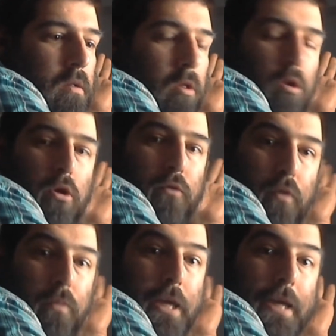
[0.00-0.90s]
learn
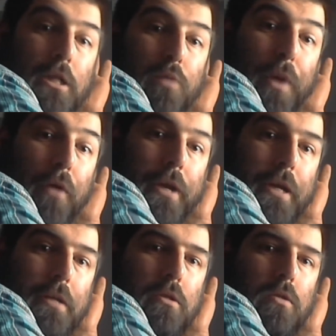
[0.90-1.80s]
from the
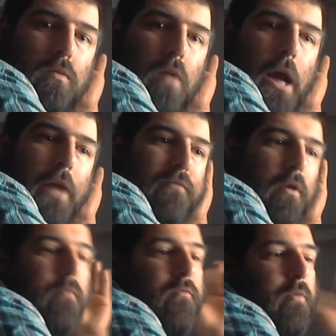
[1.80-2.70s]
experience, right?
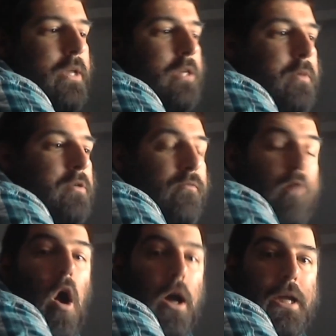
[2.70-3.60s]
From from the experience of
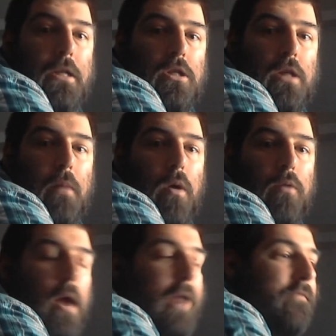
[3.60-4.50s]
talking to someone,
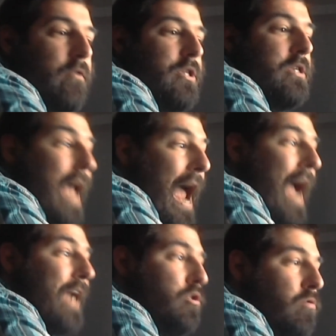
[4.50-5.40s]
right? Versus
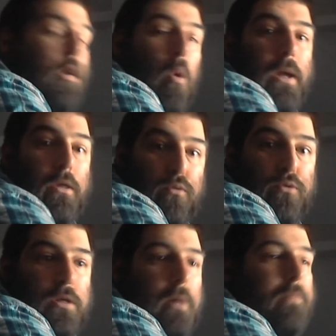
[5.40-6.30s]
actually going
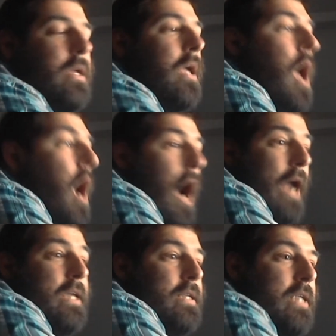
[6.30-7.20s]
through something.
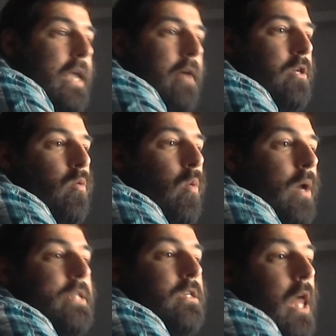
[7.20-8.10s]
I can tell you
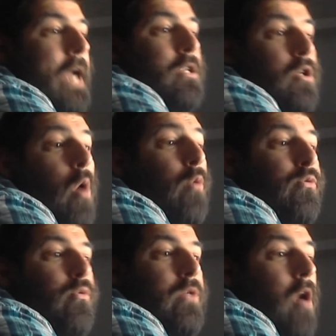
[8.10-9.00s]
what it's like to go
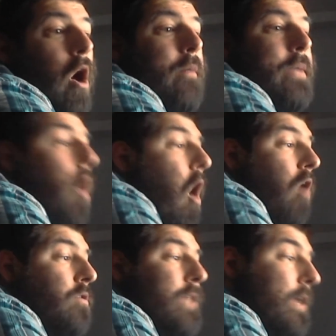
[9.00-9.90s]
through the army
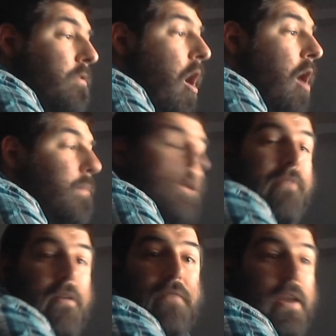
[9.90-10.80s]
all day long, but
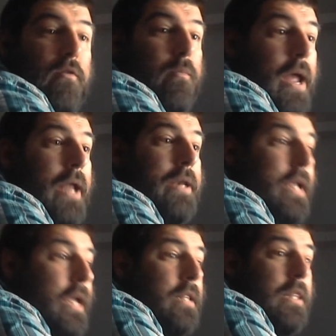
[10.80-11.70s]
if I've never been
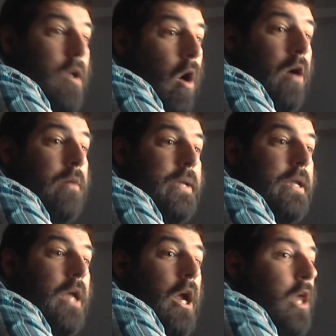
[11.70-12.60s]
in the
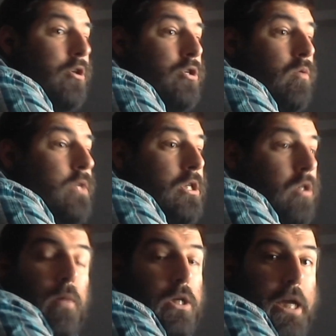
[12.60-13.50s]
army, there's only
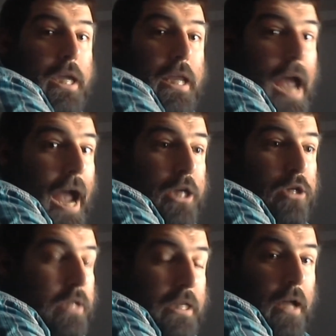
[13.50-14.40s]
so much I can actually